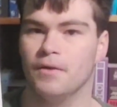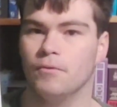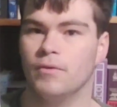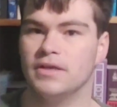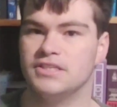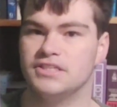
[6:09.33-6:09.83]

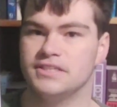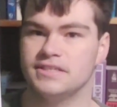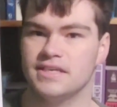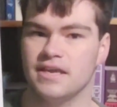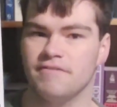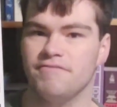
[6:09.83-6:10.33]
which
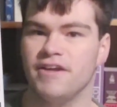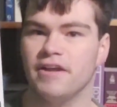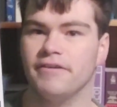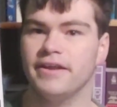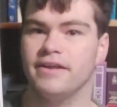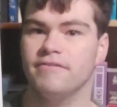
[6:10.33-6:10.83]
is
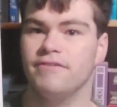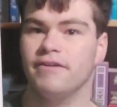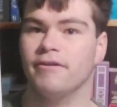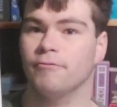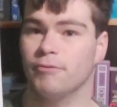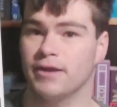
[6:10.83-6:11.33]
very,
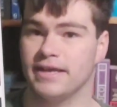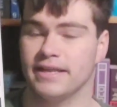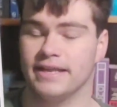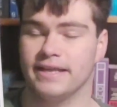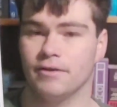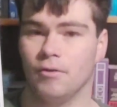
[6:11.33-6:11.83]
very
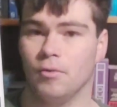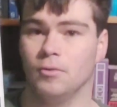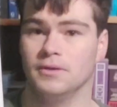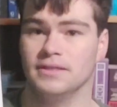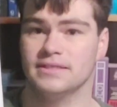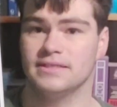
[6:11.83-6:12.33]
rickety and
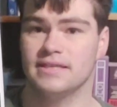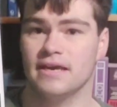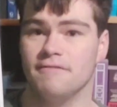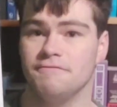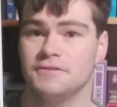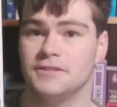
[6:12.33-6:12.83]
old and
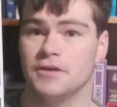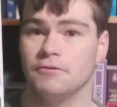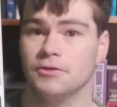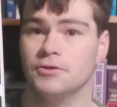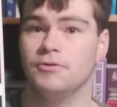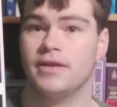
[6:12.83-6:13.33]
stuff. So
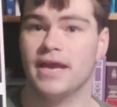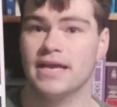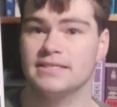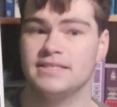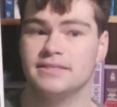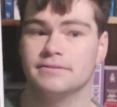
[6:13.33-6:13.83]
Luke
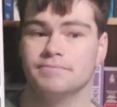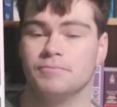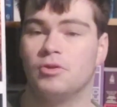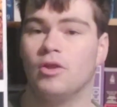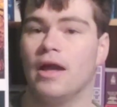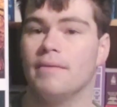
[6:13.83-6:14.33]
has to
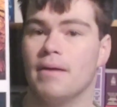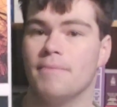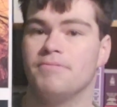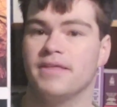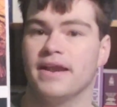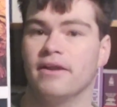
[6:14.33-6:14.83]
climb
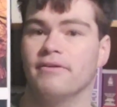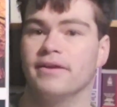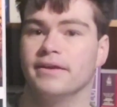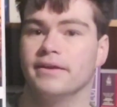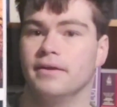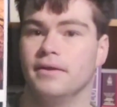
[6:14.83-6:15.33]
up there
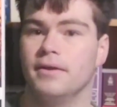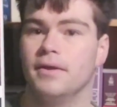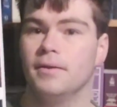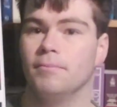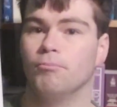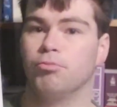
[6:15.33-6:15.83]
and
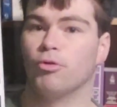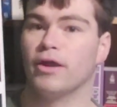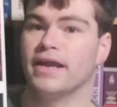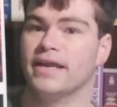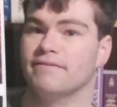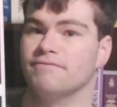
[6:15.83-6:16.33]

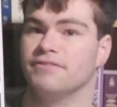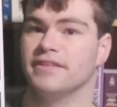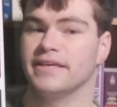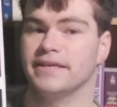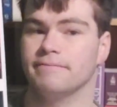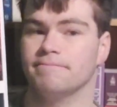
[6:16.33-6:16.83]
brave
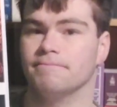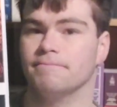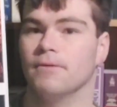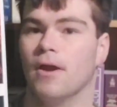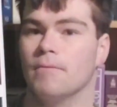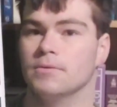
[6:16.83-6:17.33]
the
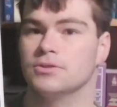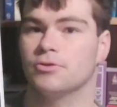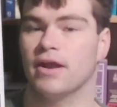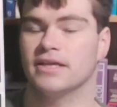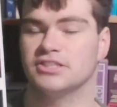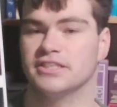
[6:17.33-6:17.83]
almost
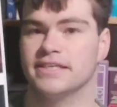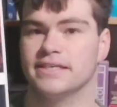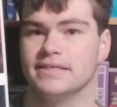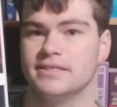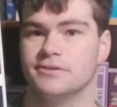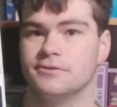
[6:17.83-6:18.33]
crashing
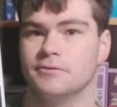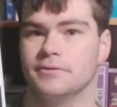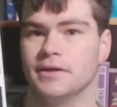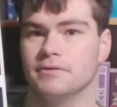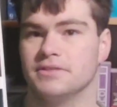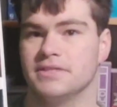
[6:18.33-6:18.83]
in to
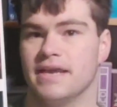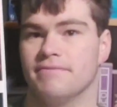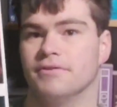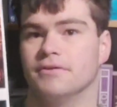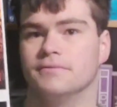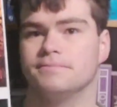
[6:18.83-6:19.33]
go save
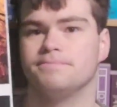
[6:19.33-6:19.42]
her.